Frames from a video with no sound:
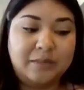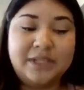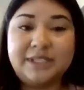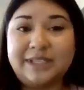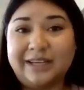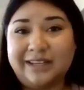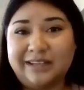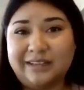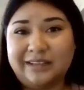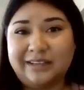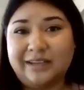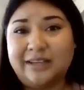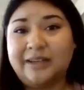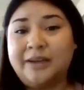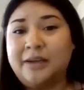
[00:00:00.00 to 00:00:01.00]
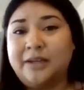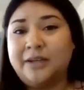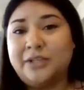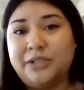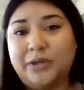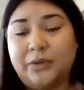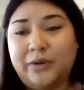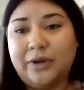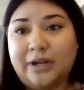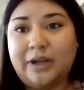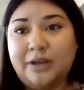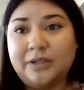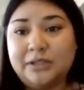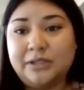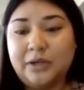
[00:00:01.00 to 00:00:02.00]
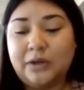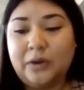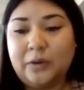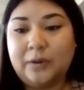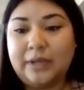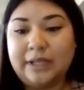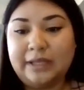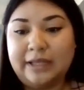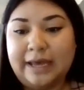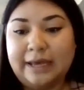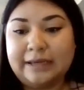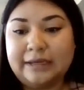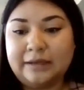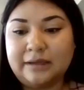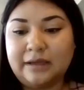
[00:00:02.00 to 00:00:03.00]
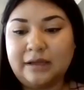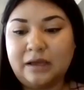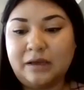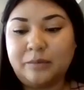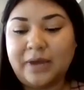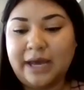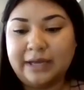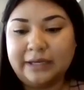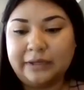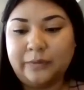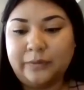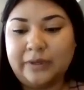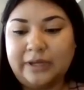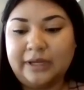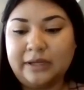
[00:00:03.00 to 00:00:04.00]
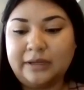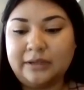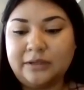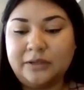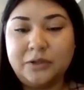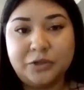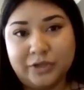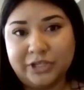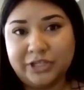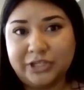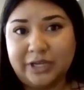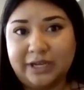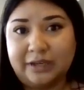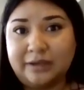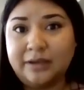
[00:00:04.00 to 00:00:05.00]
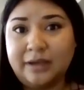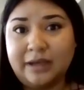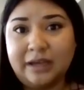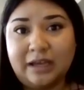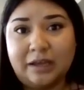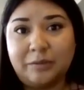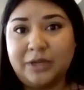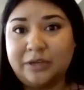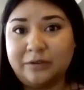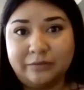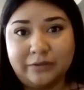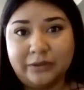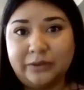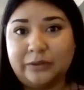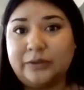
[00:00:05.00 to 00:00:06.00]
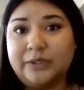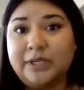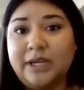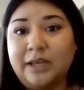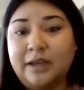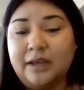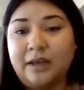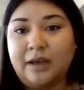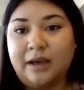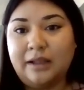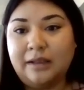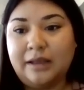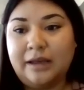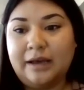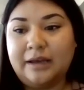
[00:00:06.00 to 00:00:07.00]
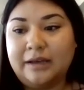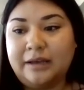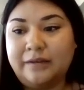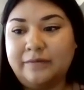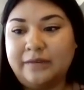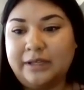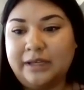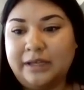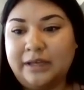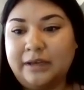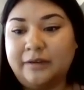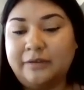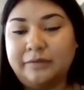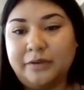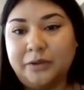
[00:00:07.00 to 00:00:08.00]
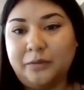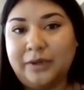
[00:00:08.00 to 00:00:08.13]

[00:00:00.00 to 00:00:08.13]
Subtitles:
Secondly, children also lack adequate nutrition and food. A lot of the food